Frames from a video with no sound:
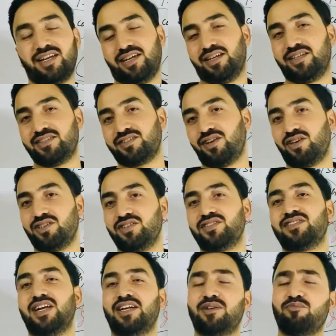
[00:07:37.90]
disorders
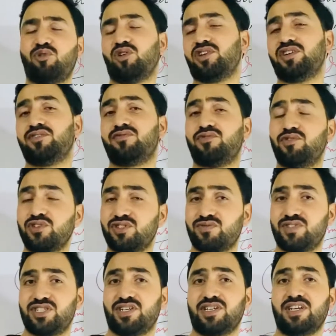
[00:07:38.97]
and important foods
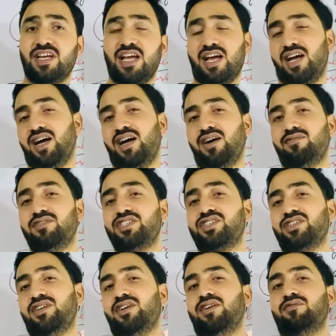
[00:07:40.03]
which are
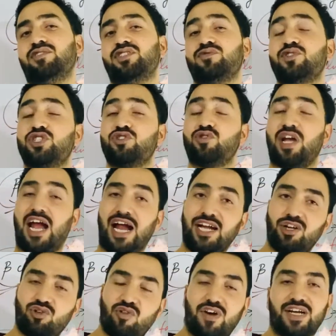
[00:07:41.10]
which we should add
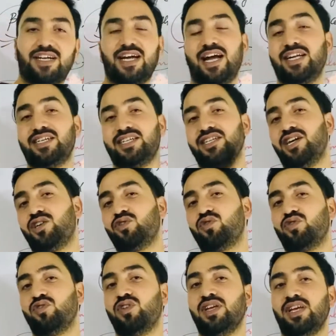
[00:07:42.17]
to our diet in order
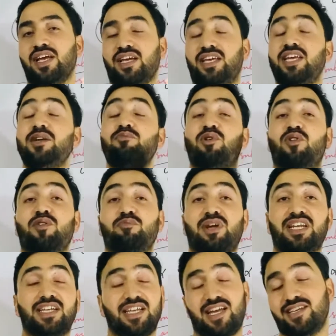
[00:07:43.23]
to keep our
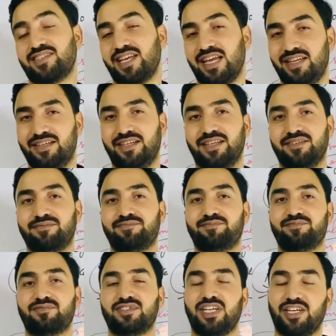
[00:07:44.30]
pancreas healthy.
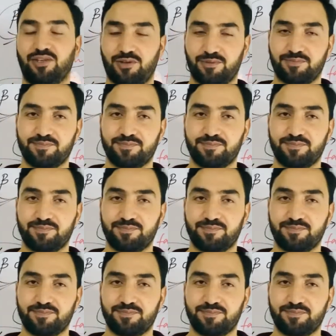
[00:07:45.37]
Thank you.